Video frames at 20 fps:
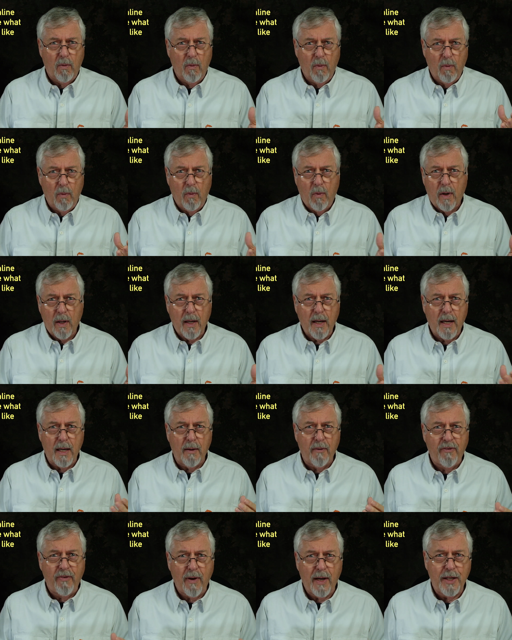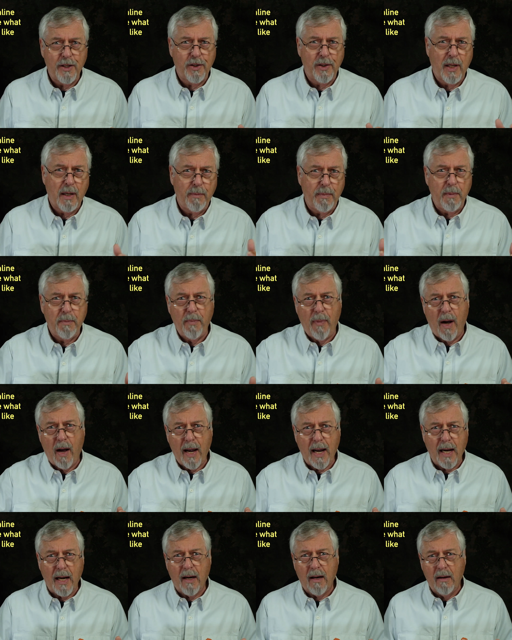what kind of fly should I be
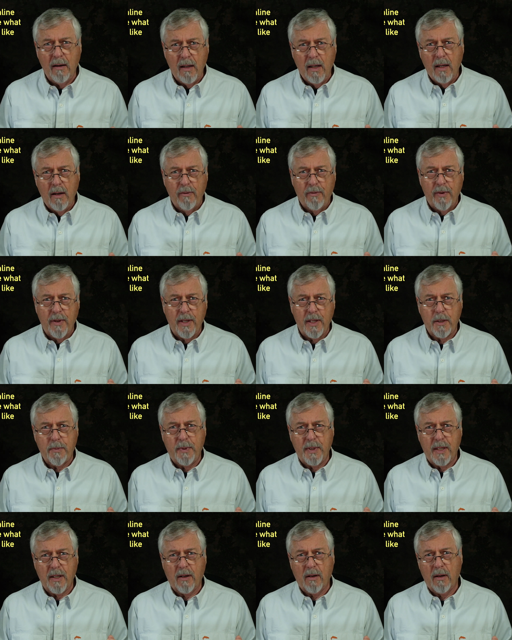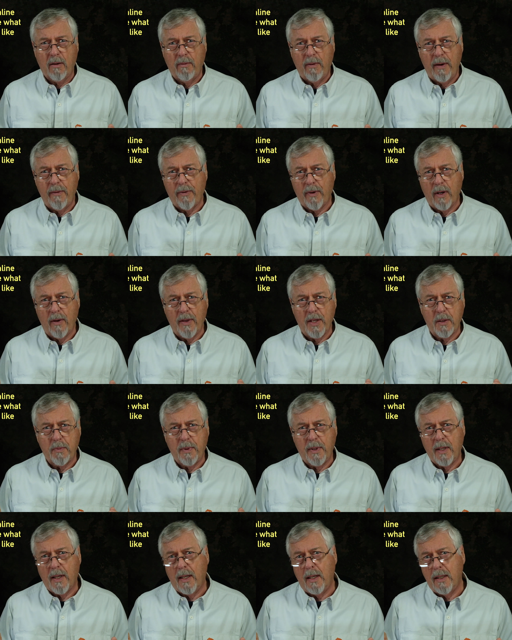buying for this particular river at this
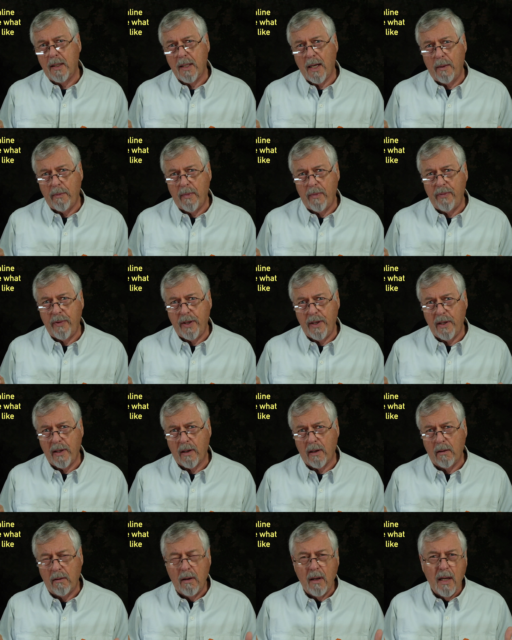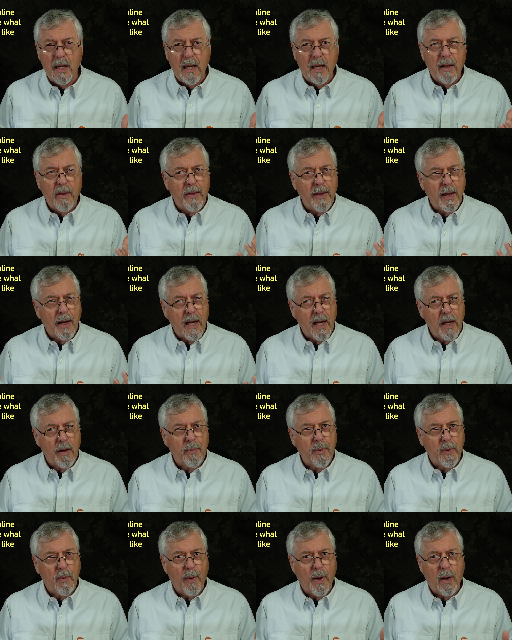time of year? And they'll
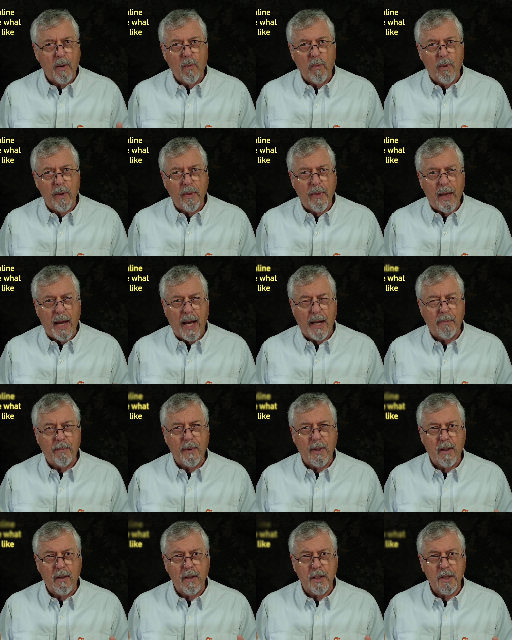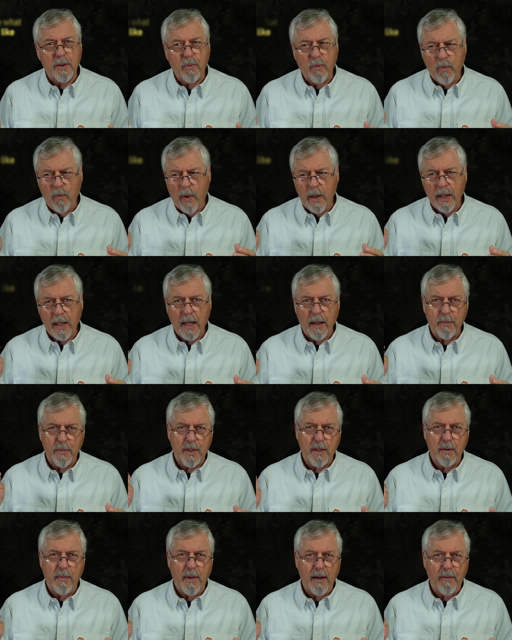help you out with that, because when it comes
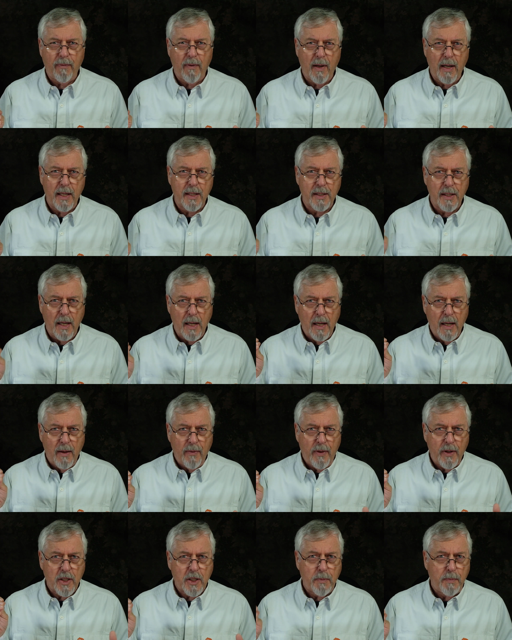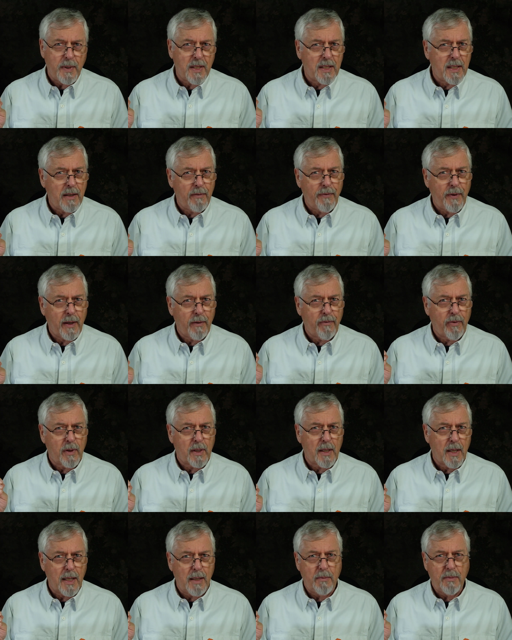to mayflies, they're specific for
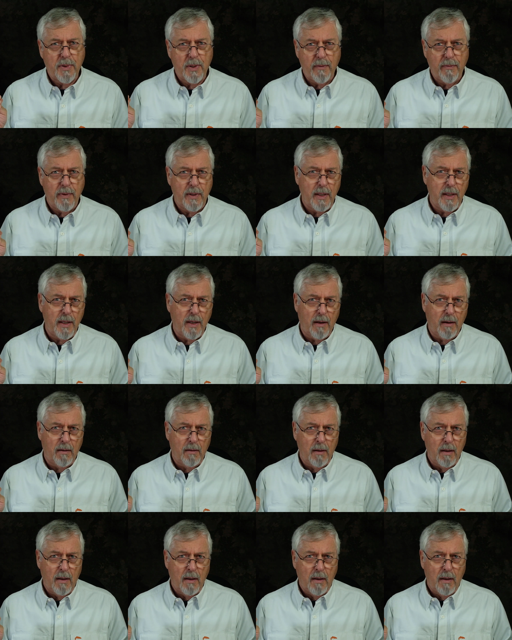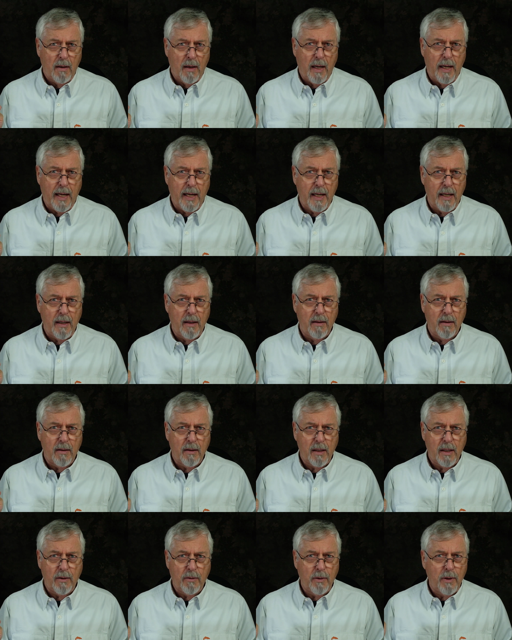times of the year. And
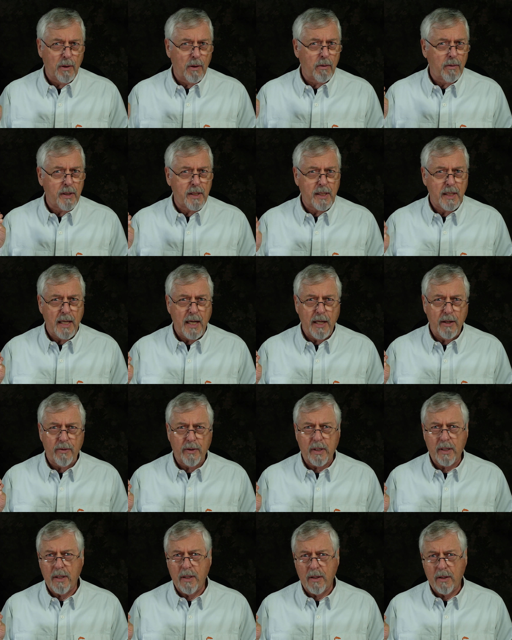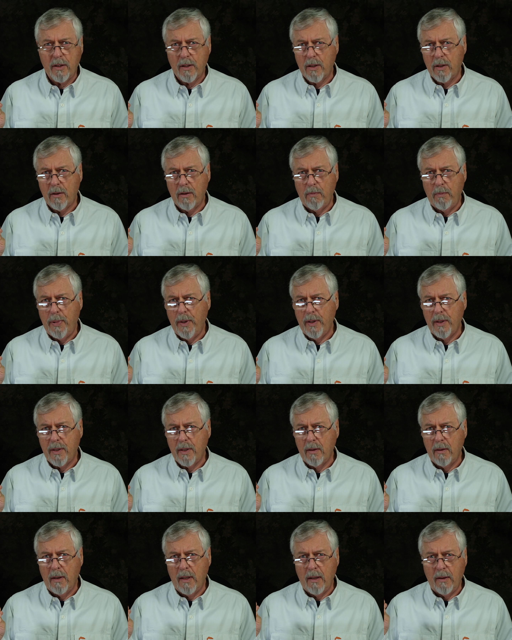you'll only see Hendricksons at certain periods,
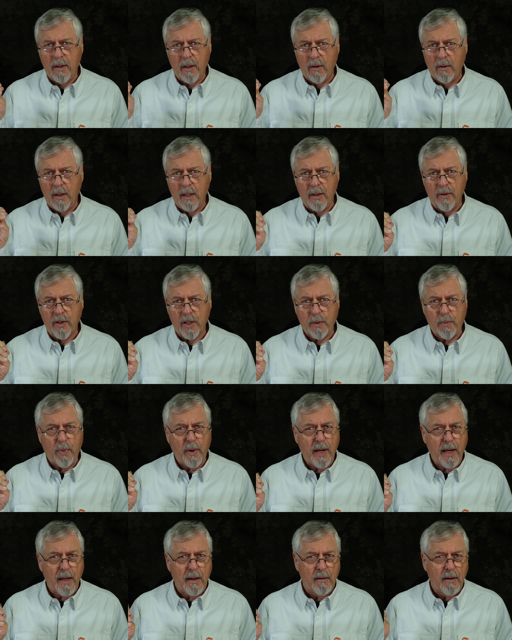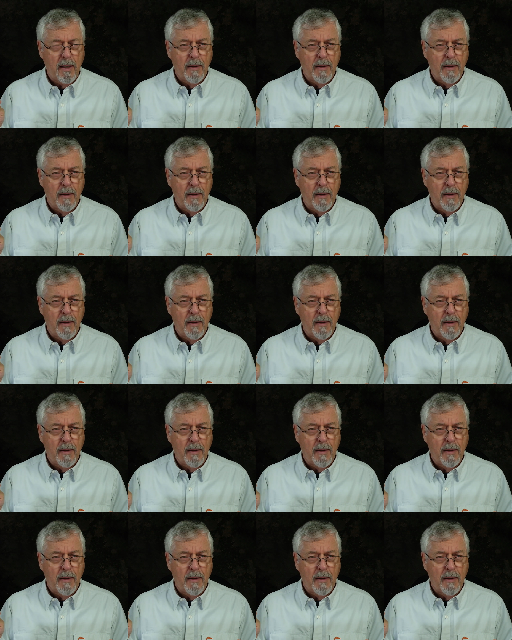in the spring,